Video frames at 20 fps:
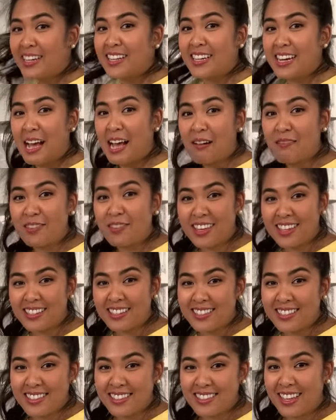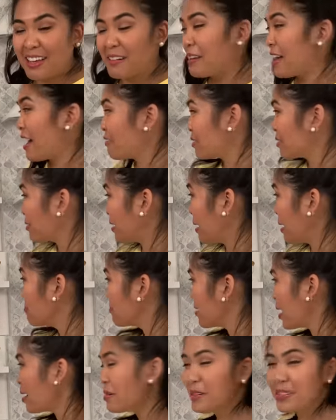can have this and have it
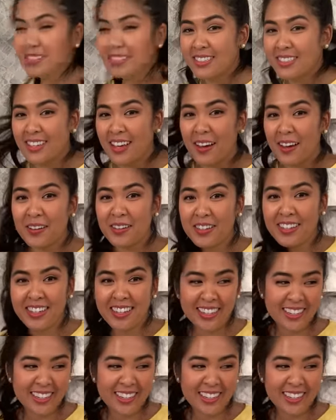rainbow. So